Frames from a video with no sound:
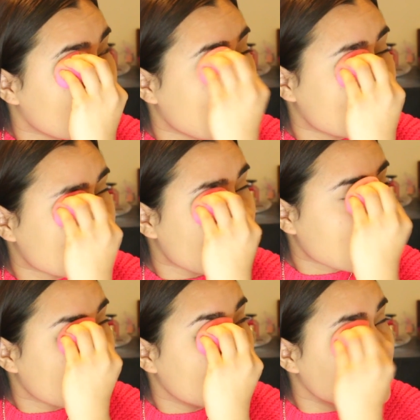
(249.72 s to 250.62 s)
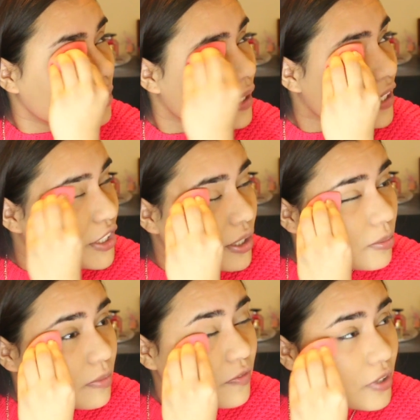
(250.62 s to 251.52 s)
it's like a complete
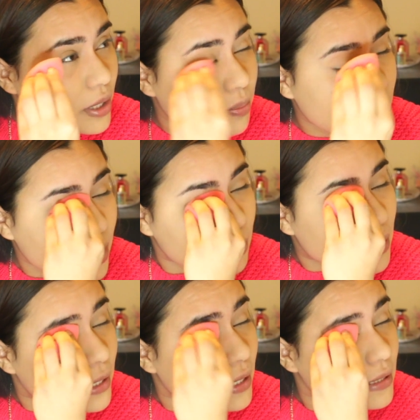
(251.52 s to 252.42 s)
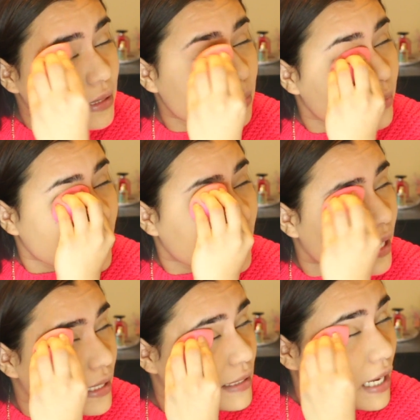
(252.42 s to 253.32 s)
dupe for the beauty blender, because in my
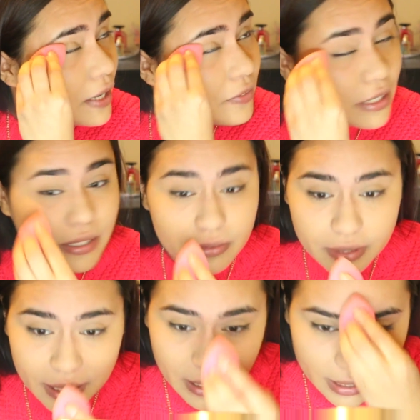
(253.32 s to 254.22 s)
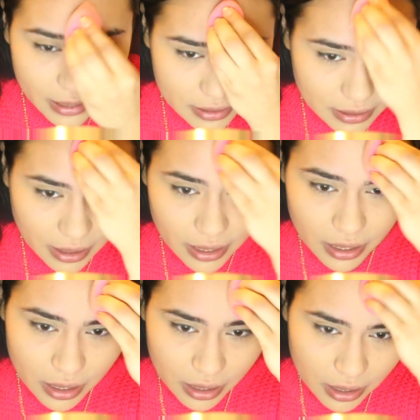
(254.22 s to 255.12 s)
eyes, I really don't think it is.
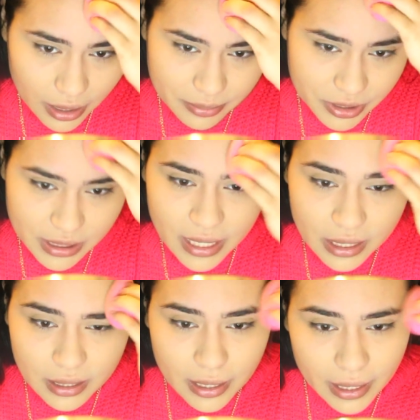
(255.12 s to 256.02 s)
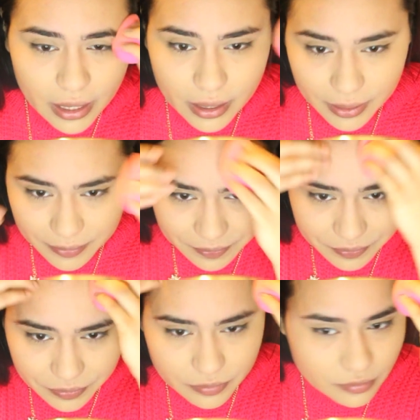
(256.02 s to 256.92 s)
I'm just kind of like,
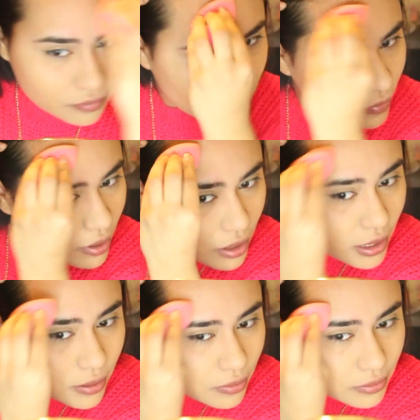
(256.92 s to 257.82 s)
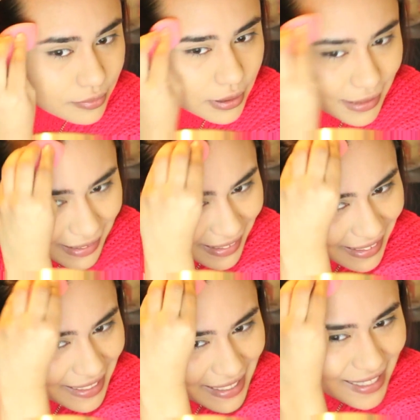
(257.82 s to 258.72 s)
no.
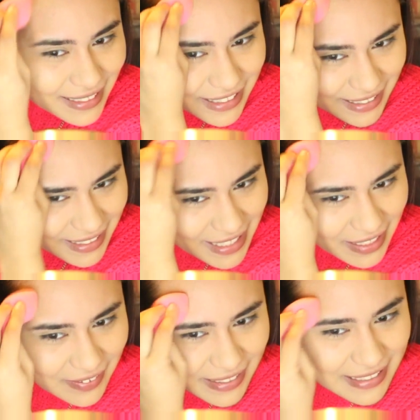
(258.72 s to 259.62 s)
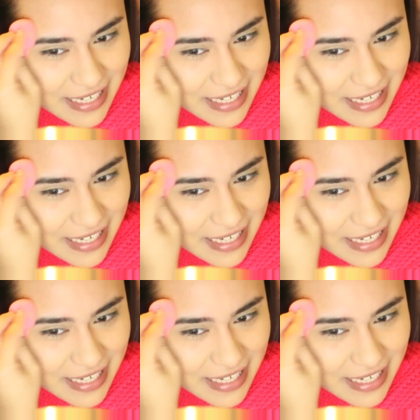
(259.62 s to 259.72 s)
Just no, it's